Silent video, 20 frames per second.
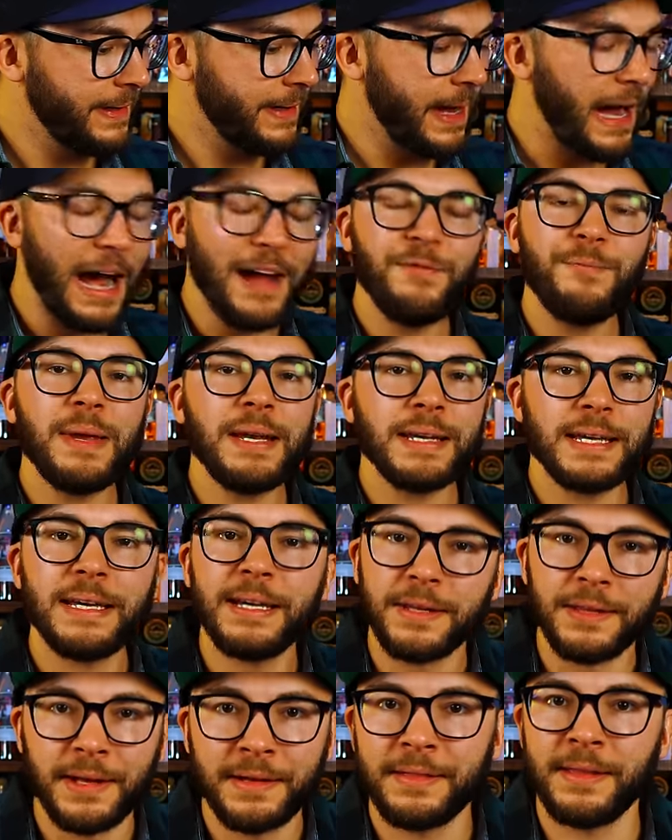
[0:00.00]
I've been
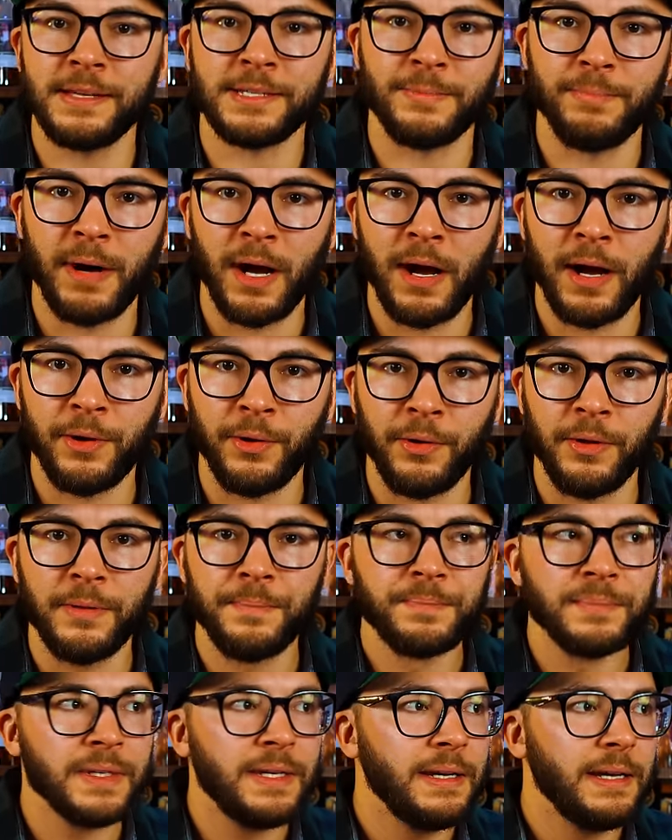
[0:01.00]
killing this
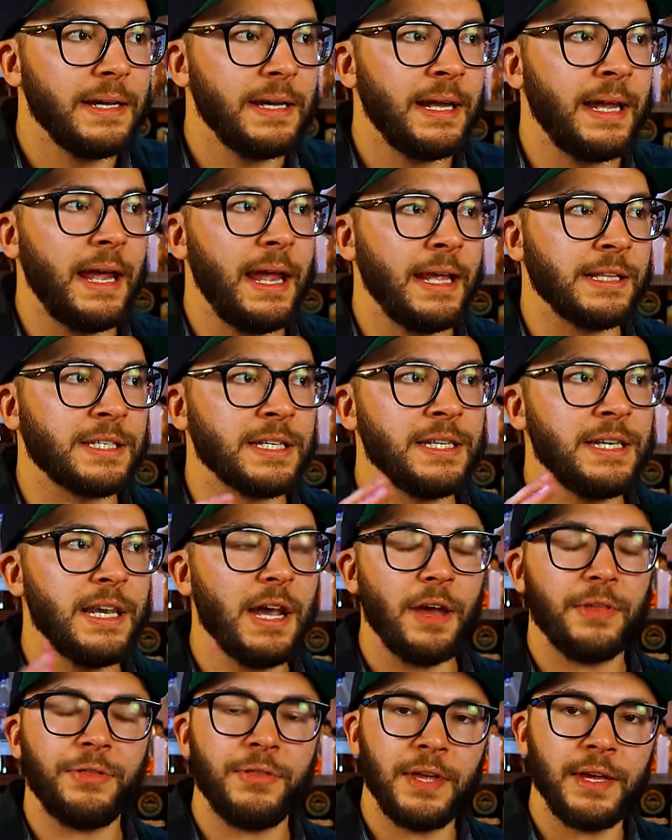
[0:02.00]
bottle. It's
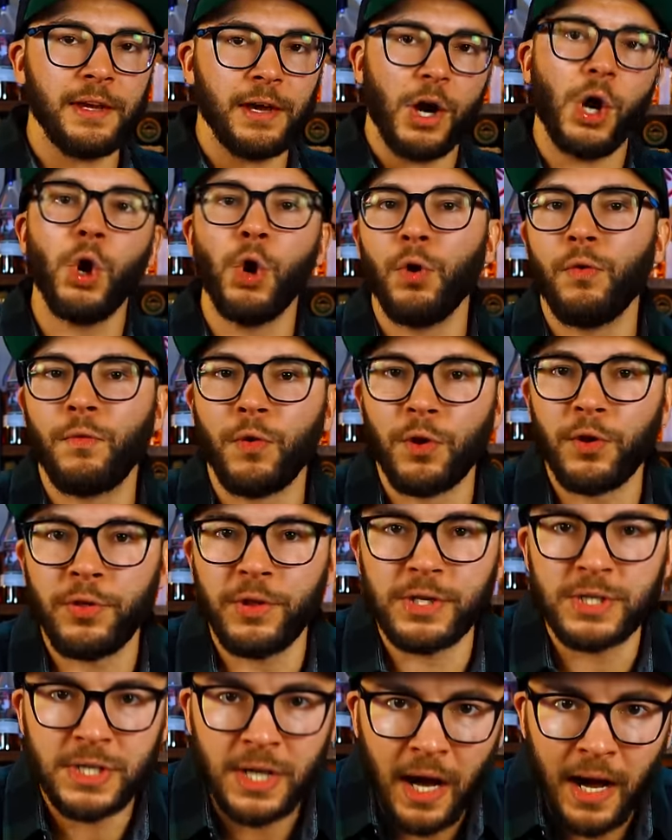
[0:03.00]
nothing over
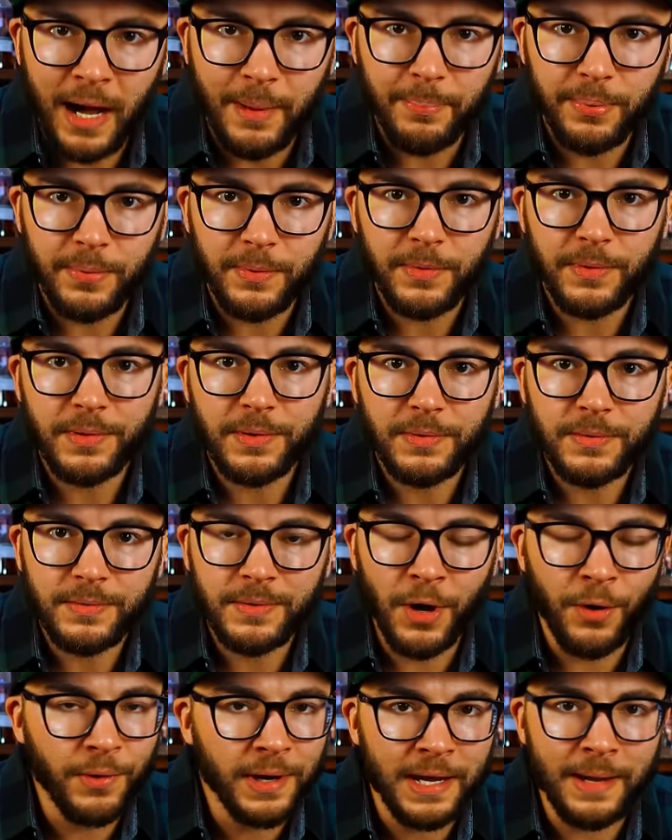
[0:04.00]
the top.
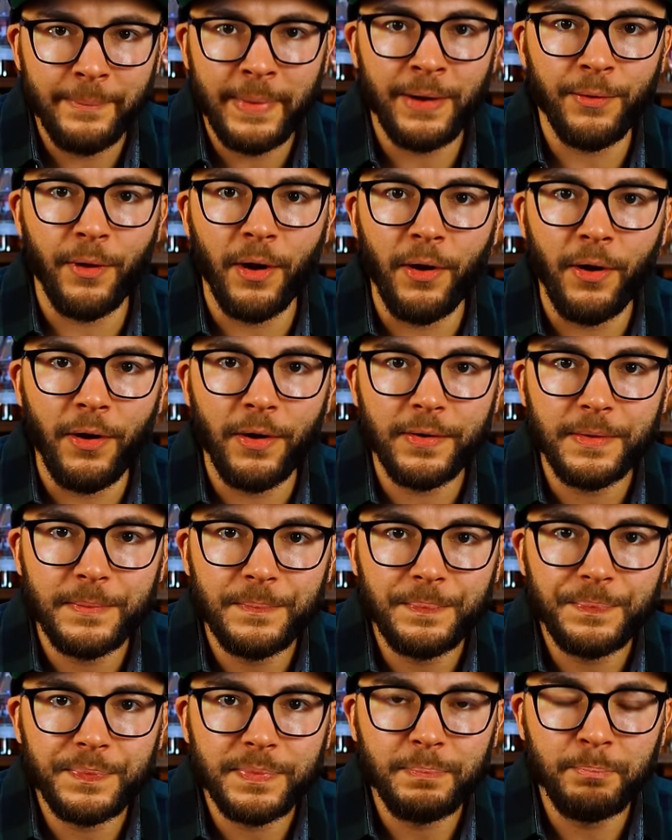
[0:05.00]
Don't get me wrong.
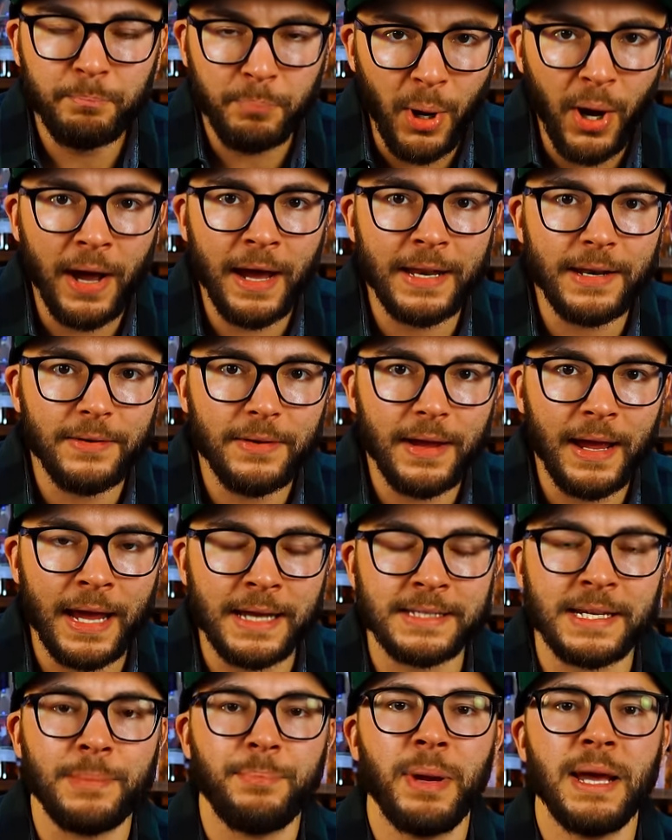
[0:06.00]
But
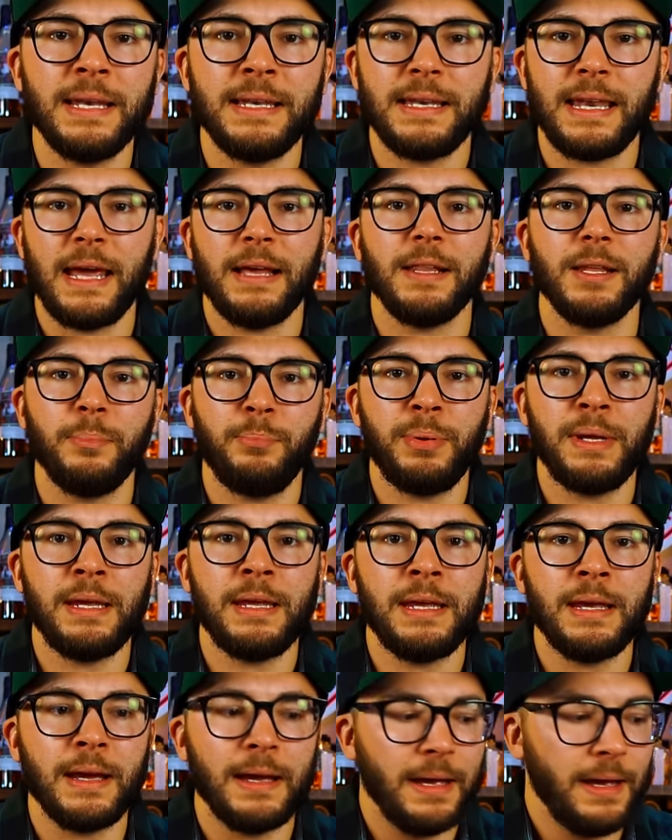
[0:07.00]
as a
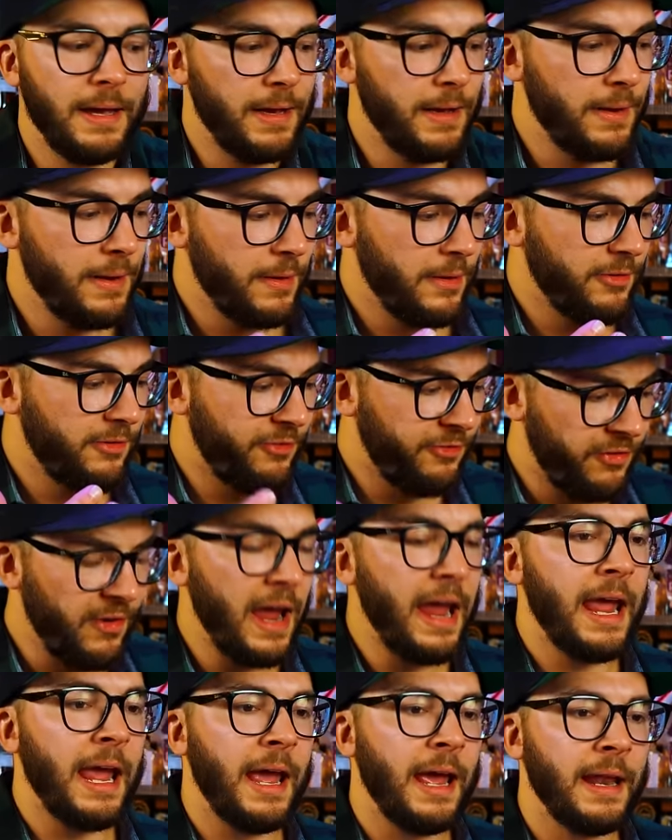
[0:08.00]
Penelope
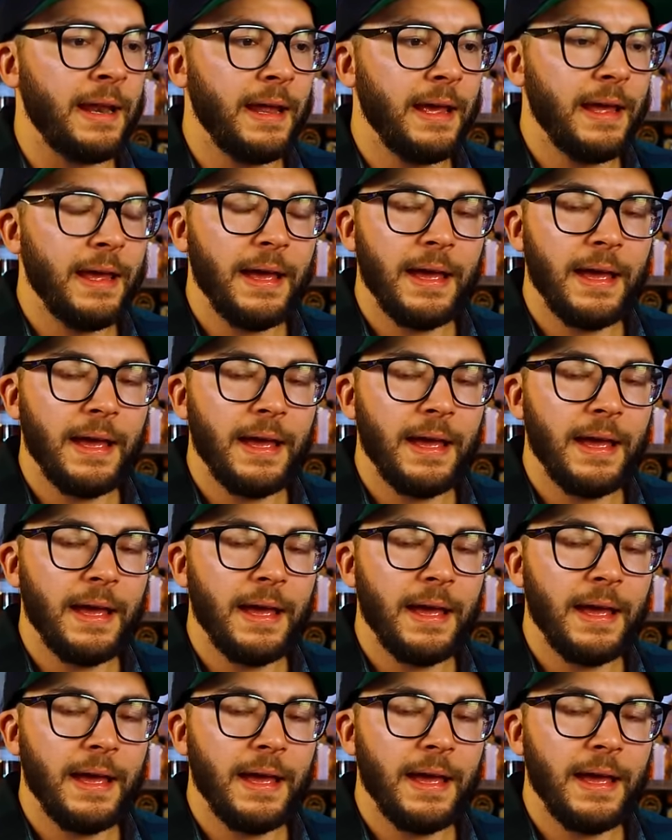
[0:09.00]
fan,